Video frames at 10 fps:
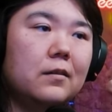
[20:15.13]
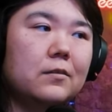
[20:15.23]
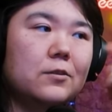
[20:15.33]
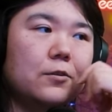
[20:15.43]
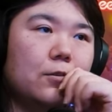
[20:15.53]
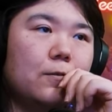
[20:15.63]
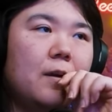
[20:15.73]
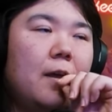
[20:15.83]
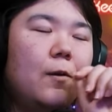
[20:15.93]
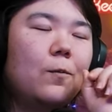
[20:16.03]
So
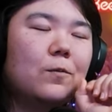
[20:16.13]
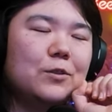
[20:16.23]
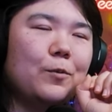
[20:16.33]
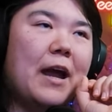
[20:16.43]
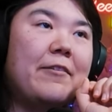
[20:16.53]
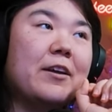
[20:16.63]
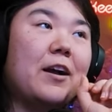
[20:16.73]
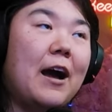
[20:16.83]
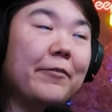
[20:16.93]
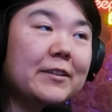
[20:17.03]
we're having a
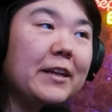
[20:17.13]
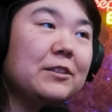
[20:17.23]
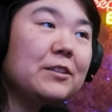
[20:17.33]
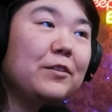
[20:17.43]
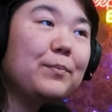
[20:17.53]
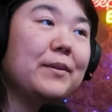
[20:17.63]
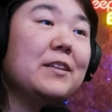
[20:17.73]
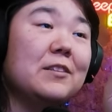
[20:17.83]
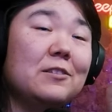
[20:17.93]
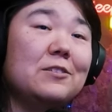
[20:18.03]
confrontation of
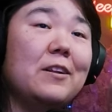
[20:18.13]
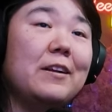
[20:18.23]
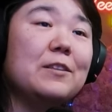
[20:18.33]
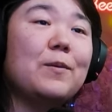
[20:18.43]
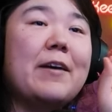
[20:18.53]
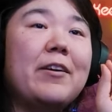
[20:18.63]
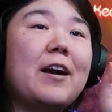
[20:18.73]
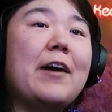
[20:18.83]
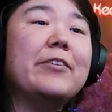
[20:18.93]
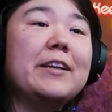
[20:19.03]
Blitz and Sloth. We're having a
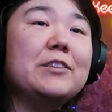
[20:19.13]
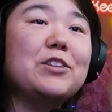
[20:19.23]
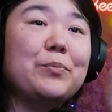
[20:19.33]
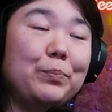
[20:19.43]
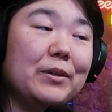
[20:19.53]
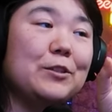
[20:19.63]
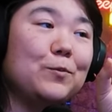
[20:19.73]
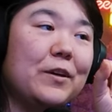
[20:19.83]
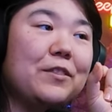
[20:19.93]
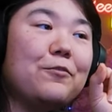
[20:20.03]
confrontation of Blitz
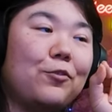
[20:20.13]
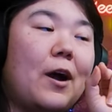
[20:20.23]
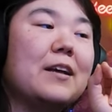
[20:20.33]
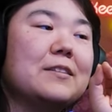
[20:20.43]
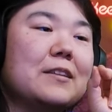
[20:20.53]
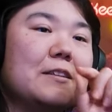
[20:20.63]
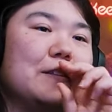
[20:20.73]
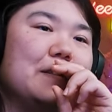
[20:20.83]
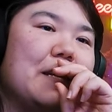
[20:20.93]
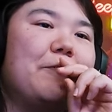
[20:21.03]
with Vrasika.
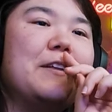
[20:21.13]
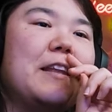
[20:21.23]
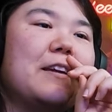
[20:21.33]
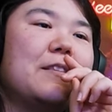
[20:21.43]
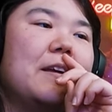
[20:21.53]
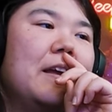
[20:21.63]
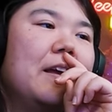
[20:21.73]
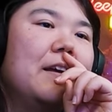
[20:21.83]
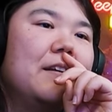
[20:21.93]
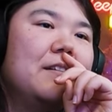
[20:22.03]
So it's definitely, like,
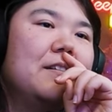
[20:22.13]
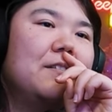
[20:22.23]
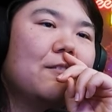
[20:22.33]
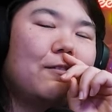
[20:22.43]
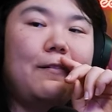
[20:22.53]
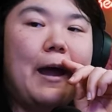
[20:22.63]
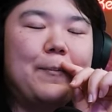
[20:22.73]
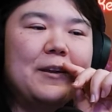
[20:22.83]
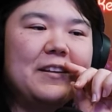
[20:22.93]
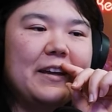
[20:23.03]

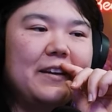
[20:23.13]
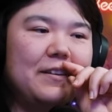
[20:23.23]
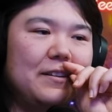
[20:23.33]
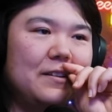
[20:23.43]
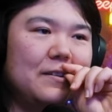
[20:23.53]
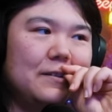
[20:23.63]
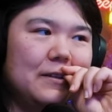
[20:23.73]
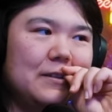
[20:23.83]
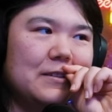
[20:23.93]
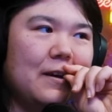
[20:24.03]
wrapping, like,
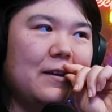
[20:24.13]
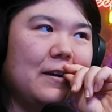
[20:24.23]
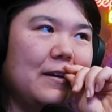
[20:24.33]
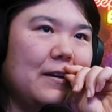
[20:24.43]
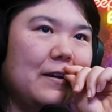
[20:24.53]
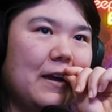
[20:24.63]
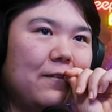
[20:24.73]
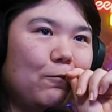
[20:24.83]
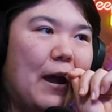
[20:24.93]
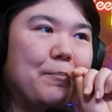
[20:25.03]
he's gonna
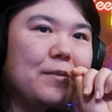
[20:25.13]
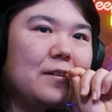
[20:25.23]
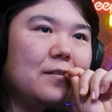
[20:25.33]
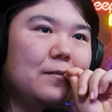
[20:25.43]
wrap thing.